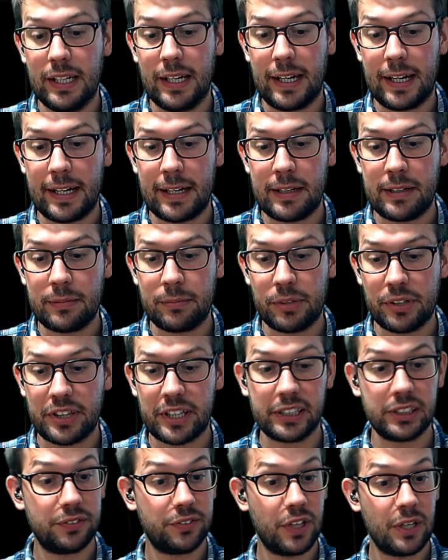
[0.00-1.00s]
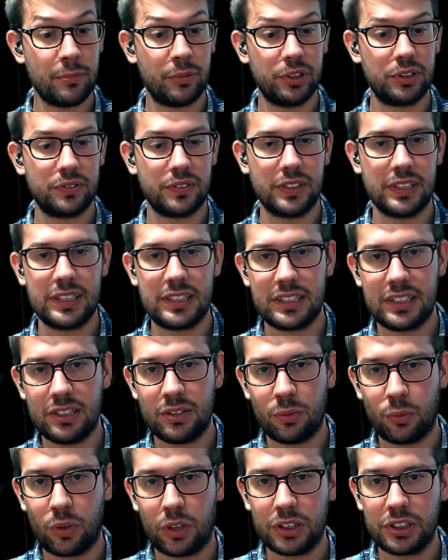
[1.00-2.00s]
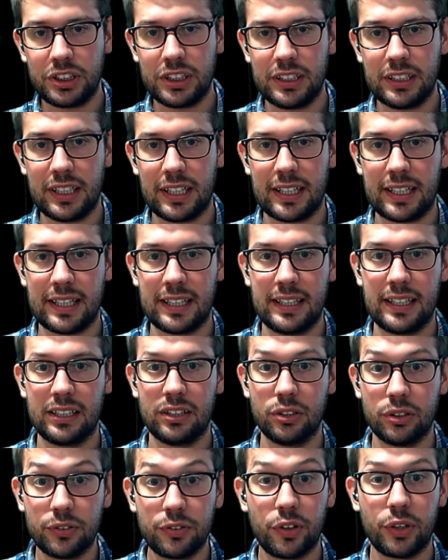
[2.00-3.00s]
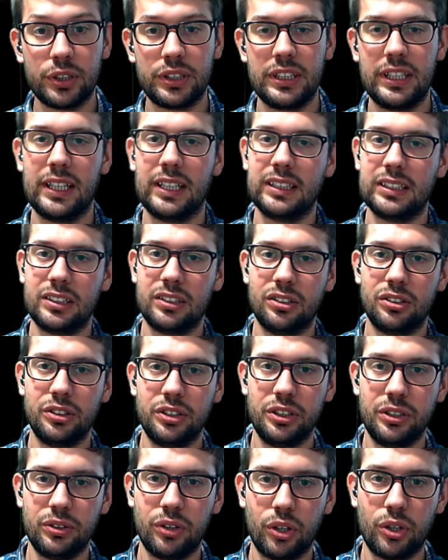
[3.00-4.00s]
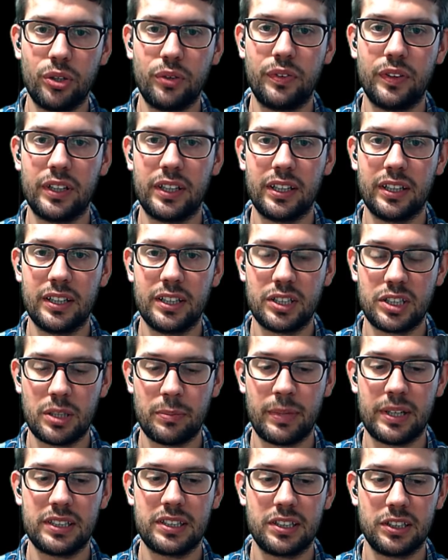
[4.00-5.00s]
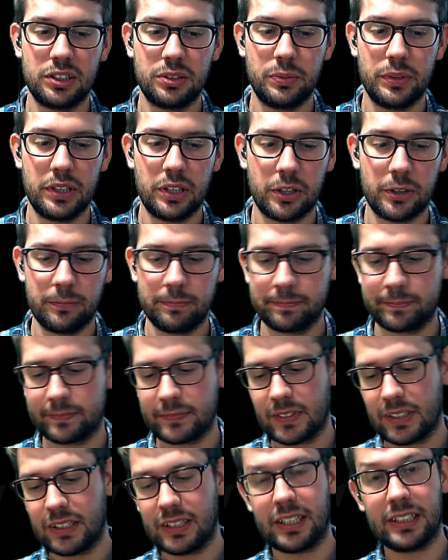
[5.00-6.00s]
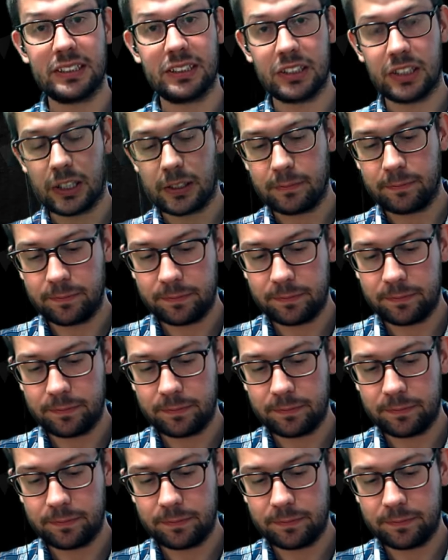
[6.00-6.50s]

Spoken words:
but thanks very much for listening and watching, and I look forward to getting to know you over the semester as we go. Thanks a lot.